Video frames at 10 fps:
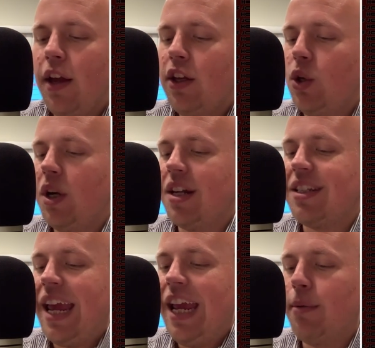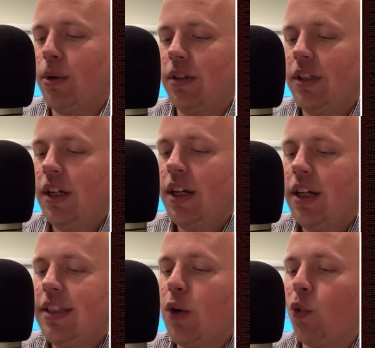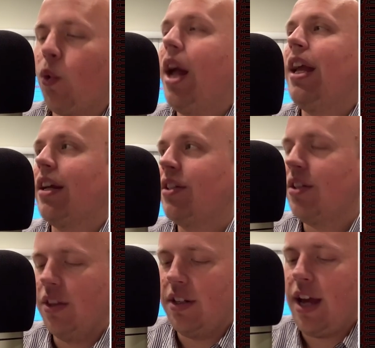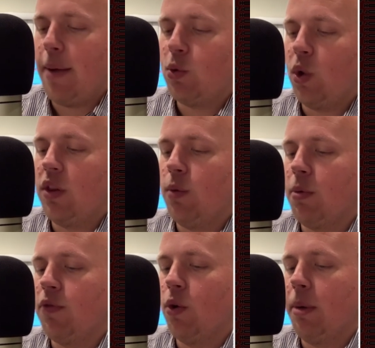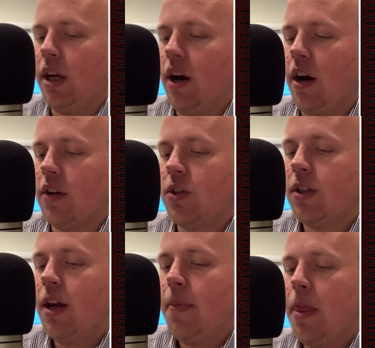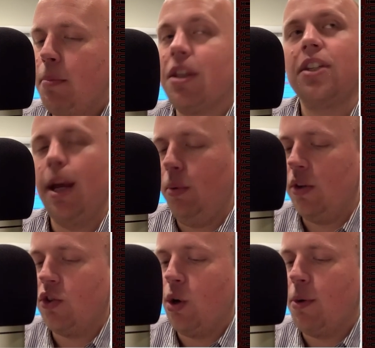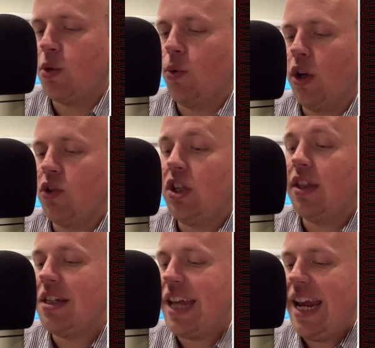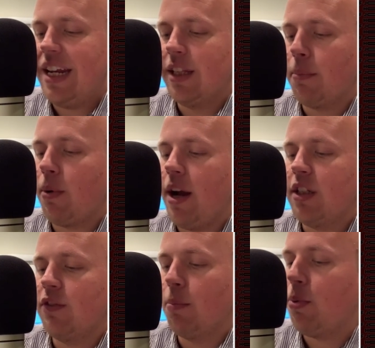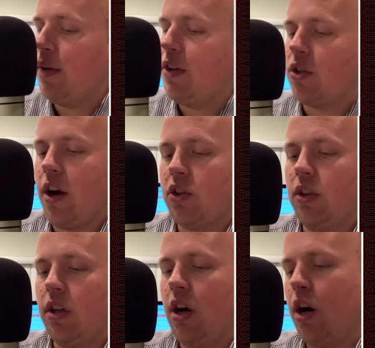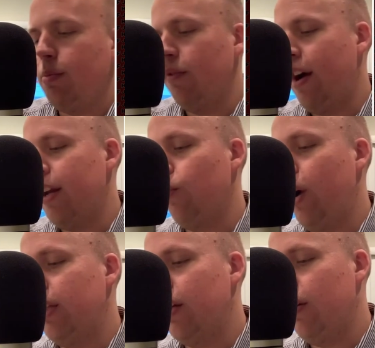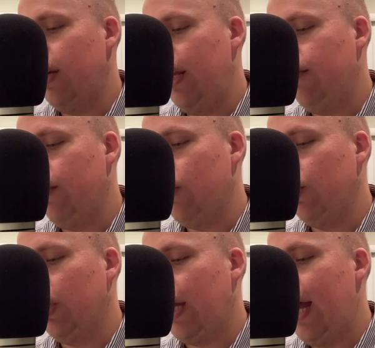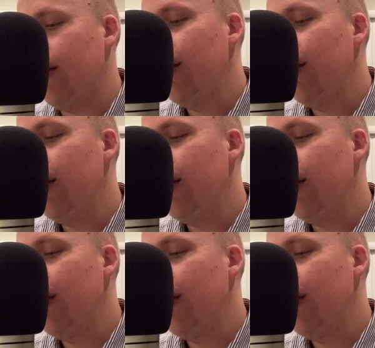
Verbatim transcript: you get a table that ranks the top 23 performing cards, but the table does so much more. You see the date and the price of the previous auction of the card provided right there, neat for you to look at.